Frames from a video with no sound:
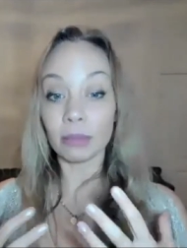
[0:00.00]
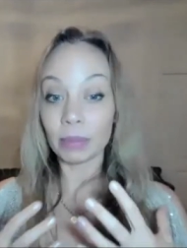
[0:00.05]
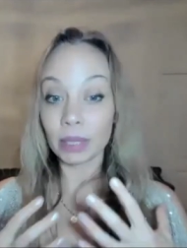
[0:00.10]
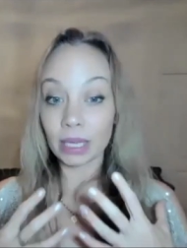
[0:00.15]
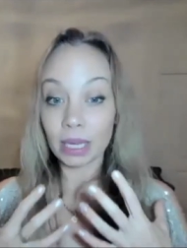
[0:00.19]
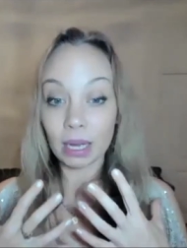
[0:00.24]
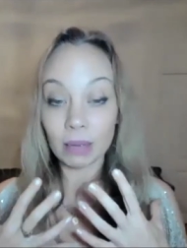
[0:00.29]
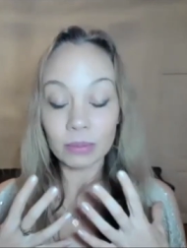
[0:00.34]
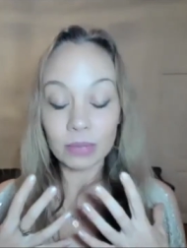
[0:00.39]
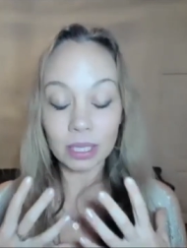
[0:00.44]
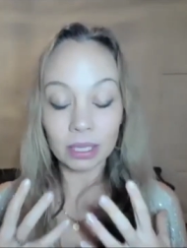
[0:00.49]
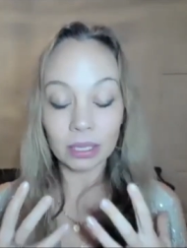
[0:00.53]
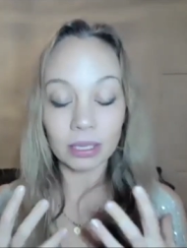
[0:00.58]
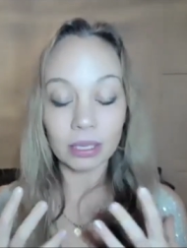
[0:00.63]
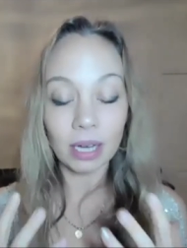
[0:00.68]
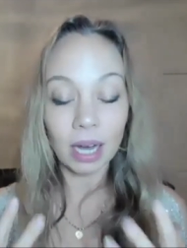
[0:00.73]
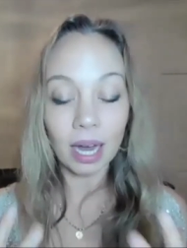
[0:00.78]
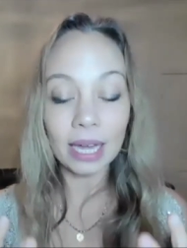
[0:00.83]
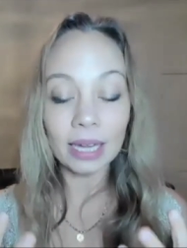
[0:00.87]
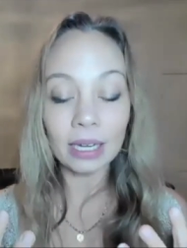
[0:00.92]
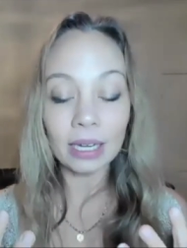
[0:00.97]
it becomes a
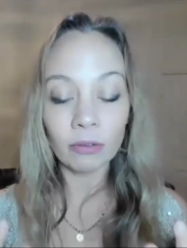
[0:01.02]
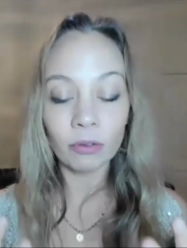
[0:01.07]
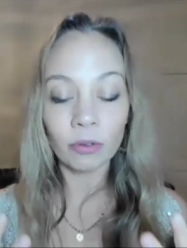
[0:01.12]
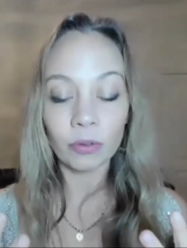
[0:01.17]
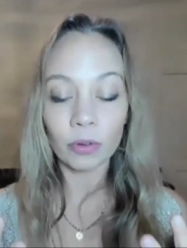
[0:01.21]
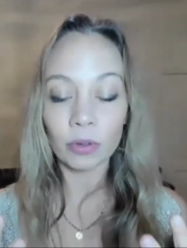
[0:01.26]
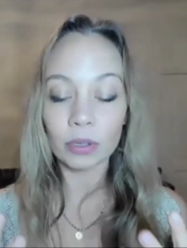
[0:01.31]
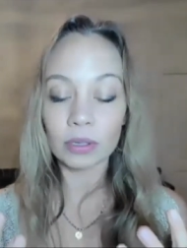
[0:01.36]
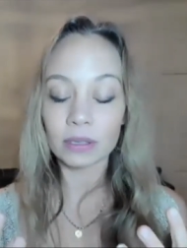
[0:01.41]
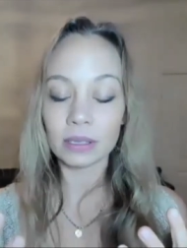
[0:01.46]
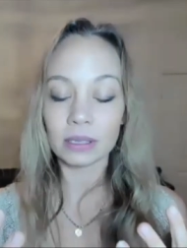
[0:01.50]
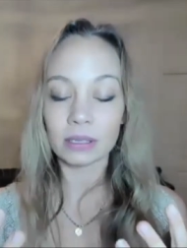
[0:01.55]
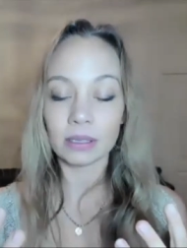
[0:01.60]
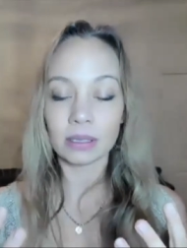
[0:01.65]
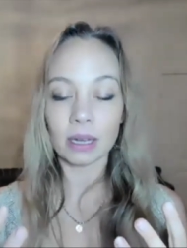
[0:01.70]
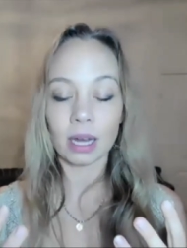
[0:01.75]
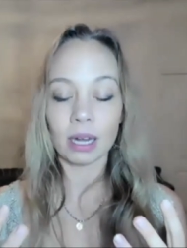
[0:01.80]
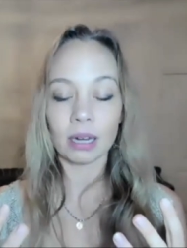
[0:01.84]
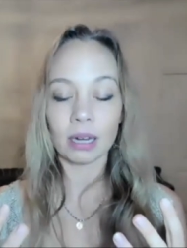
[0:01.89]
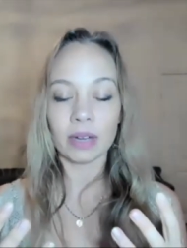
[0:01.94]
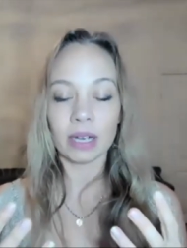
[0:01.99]
guiding force
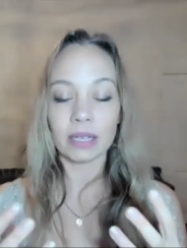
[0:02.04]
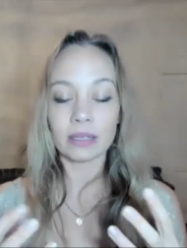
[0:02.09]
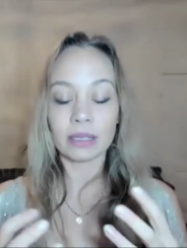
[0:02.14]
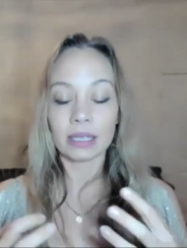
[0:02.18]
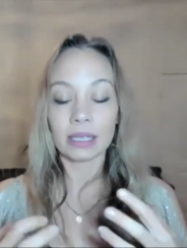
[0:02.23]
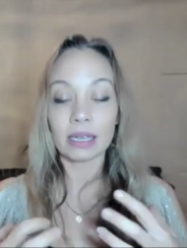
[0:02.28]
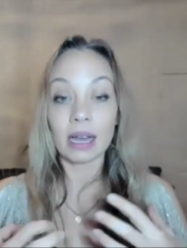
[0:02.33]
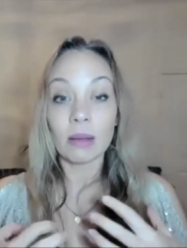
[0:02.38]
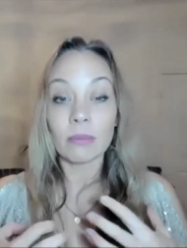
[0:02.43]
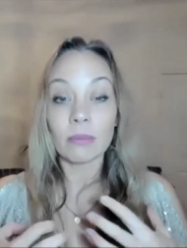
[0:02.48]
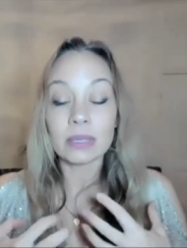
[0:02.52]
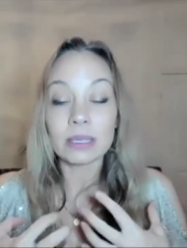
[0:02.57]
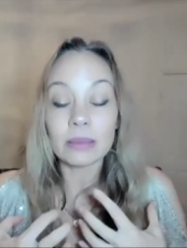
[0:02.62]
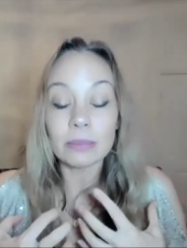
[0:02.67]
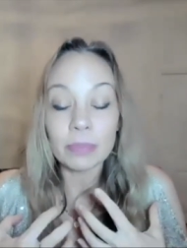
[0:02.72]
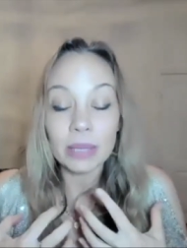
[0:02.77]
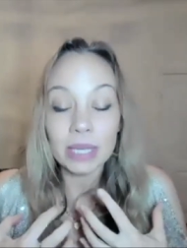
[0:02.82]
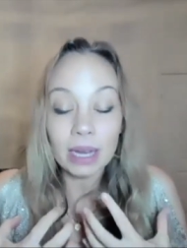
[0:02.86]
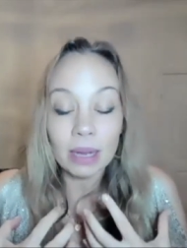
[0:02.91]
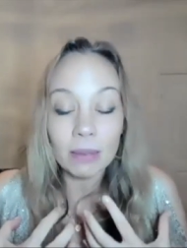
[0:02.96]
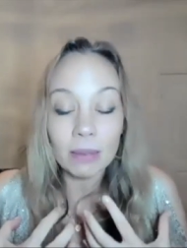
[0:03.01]
inside of us, it
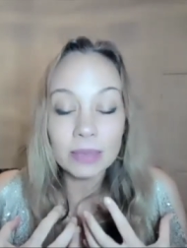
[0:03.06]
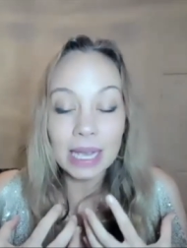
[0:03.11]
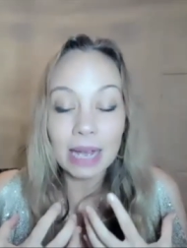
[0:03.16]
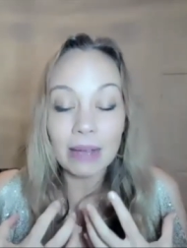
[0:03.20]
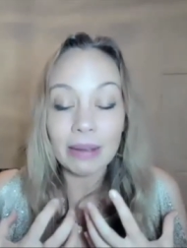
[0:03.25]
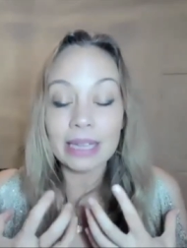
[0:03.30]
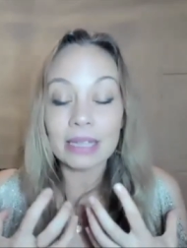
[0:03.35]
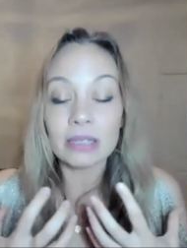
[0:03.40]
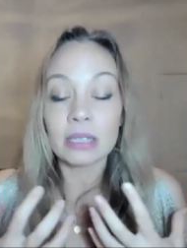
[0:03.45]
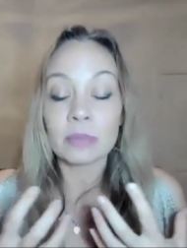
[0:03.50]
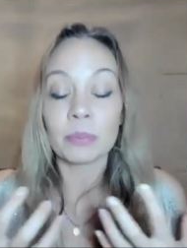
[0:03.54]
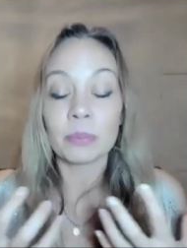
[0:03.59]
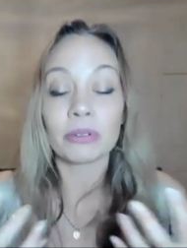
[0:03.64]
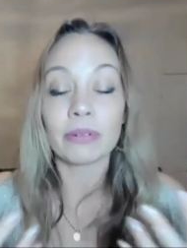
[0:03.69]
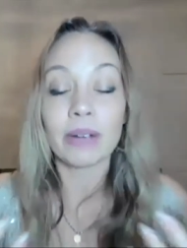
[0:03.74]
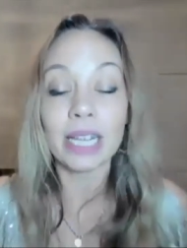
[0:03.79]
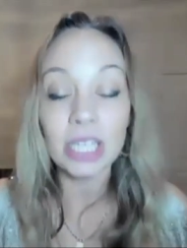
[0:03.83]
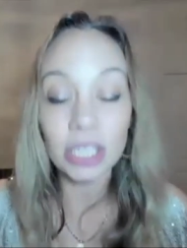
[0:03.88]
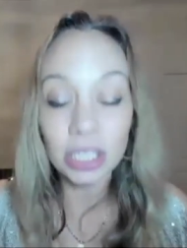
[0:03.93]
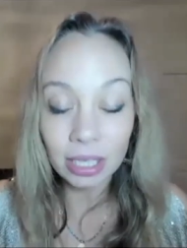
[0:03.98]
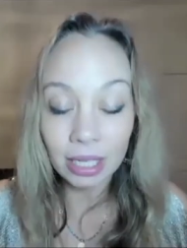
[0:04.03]
becomes our
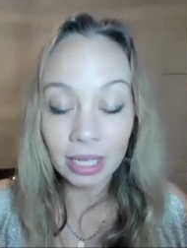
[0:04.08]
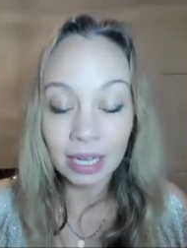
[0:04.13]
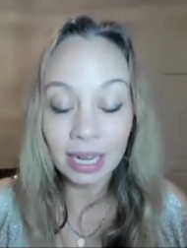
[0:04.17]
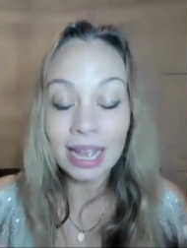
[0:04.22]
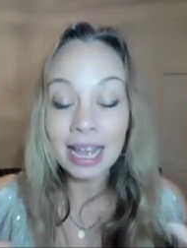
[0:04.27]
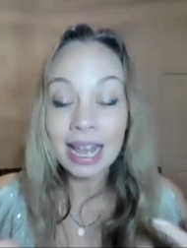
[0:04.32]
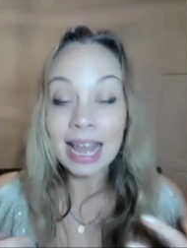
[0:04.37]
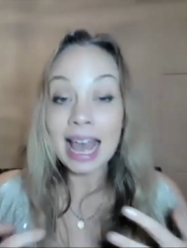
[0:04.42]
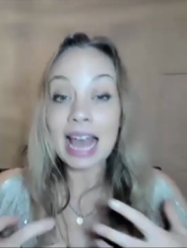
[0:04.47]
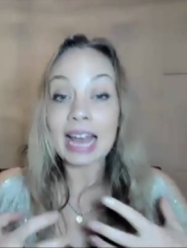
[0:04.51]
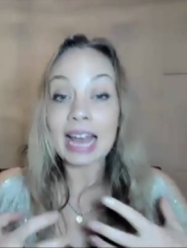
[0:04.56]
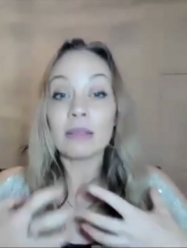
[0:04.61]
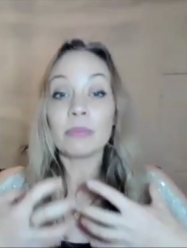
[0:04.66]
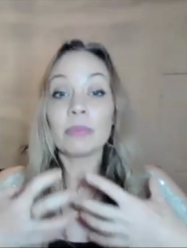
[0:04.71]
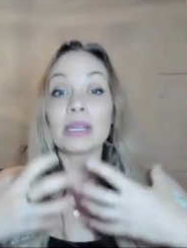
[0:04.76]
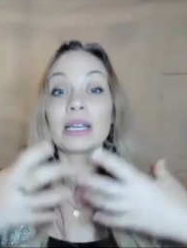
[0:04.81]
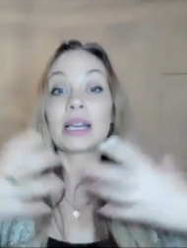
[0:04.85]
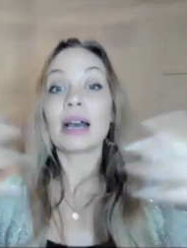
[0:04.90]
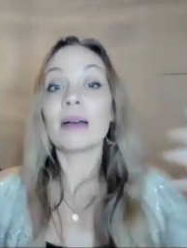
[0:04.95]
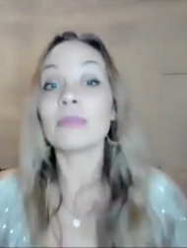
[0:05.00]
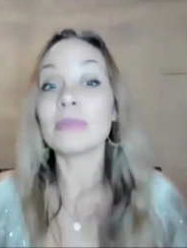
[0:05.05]
inspiration, and it
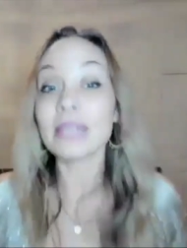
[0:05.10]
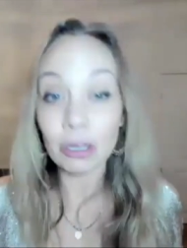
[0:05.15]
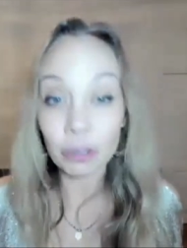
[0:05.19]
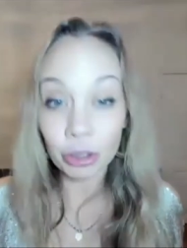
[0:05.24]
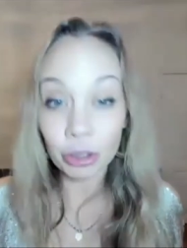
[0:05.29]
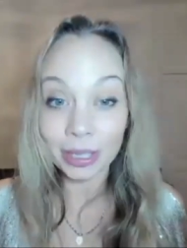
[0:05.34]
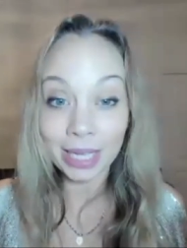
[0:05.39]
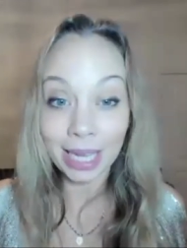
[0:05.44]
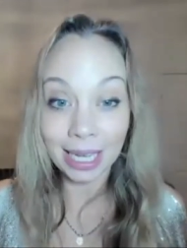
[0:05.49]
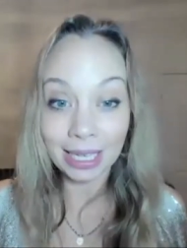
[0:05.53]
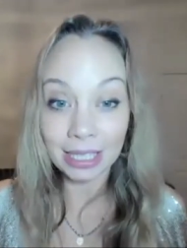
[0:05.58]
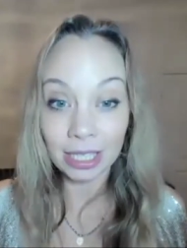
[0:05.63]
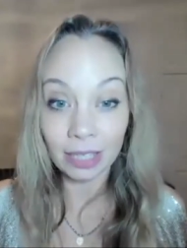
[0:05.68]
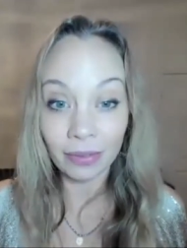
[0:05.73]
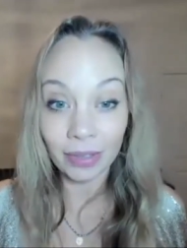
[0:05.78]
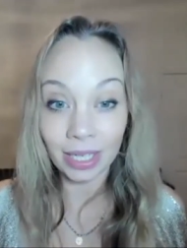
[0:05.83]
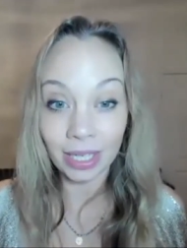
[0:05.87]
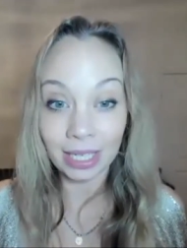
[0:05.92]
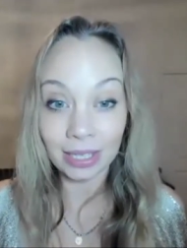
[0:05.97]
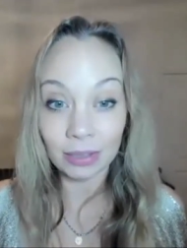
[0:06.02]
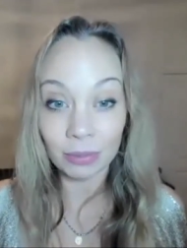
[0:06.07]
becomes our
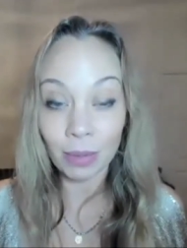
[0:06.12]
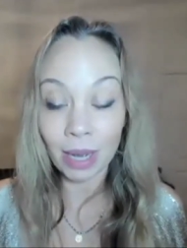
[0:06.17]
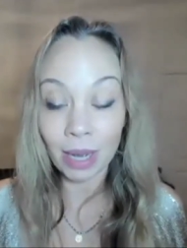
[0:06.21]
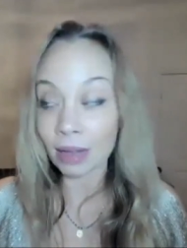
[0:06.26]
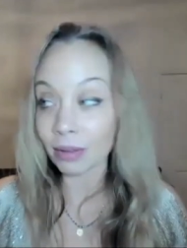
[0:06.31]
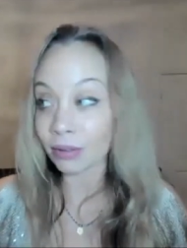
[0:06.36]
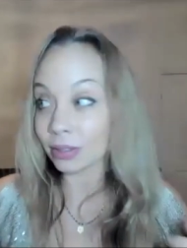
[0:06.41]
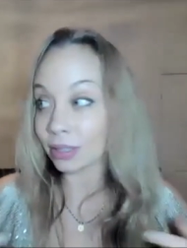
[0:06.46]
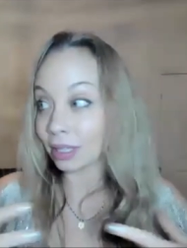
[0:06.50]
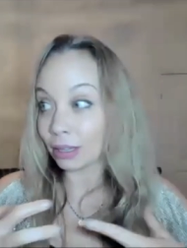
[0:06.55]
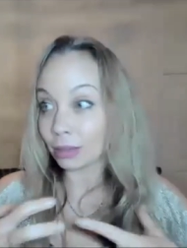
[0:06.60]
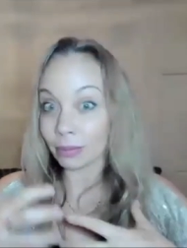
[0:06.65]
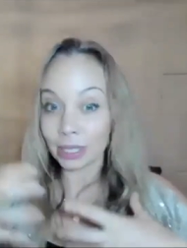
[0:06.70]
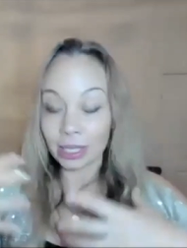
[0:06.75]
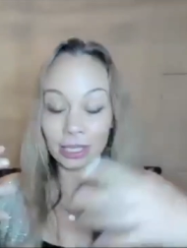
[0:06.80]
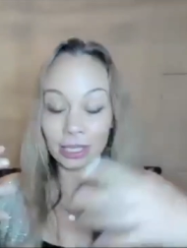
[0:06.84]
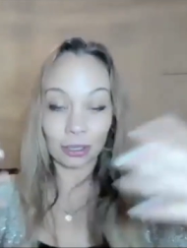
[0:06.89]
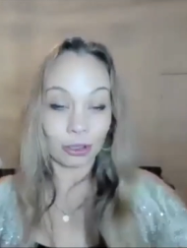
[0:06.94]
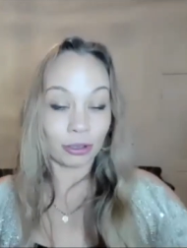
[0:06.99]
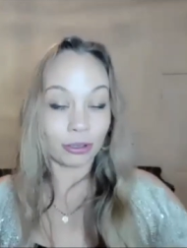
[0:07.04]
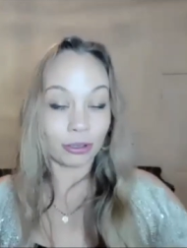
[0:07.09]
creativity as well, so that we
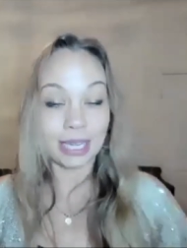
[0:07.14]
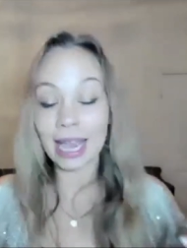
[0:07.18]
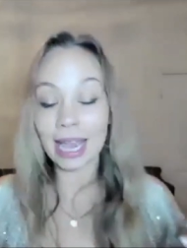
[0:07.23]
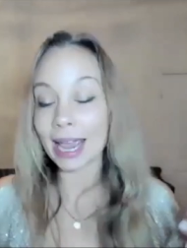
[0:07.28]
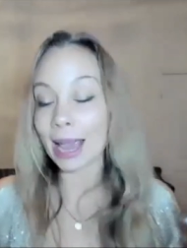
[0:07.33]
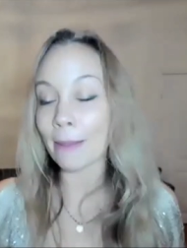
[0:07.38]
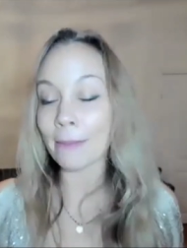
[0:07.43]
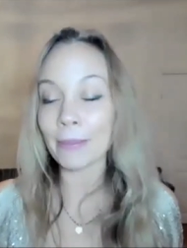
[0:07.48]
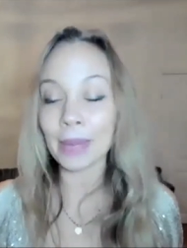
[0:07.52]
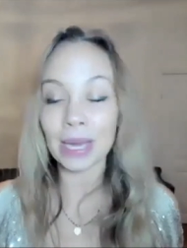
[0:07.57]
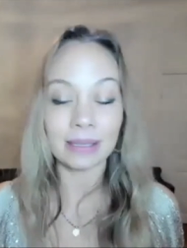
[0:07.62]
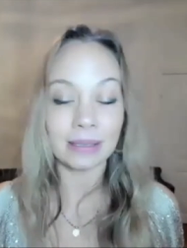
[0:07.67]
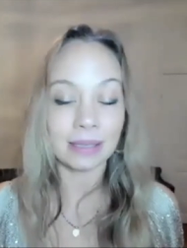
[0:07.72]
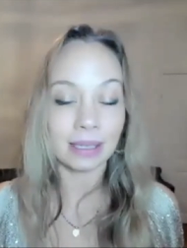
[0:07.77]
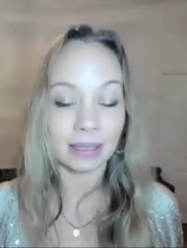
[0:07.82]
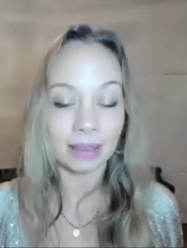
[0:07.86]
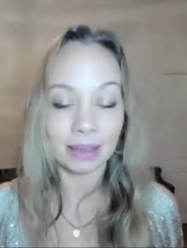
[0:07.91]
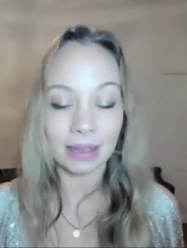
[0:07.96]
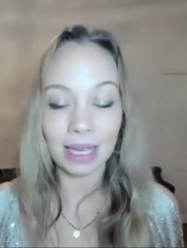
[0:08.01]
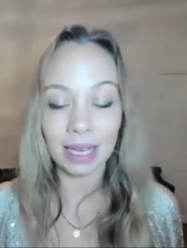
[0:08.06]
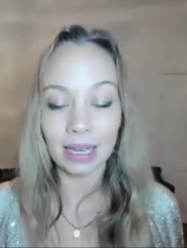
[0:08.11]
can create
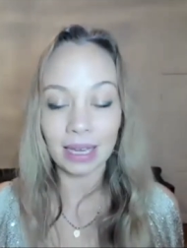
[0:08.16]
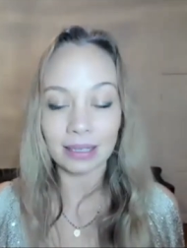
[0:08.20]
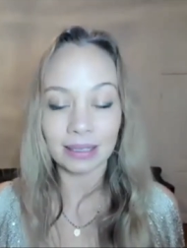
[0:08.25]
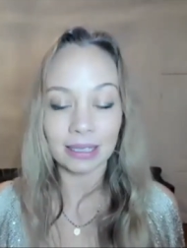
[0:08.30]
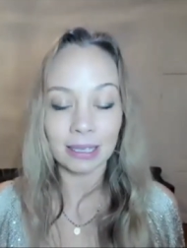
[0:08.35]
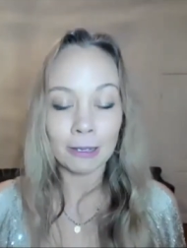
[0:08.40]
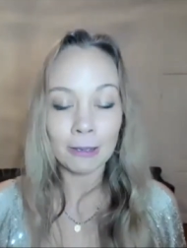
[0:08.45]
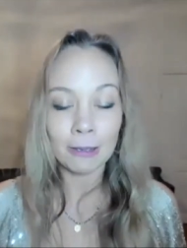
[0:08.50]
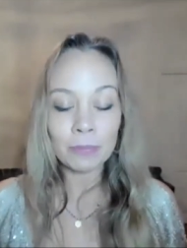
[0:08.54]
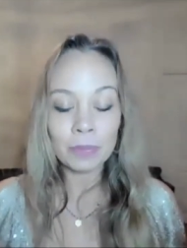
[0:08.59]
amazing things.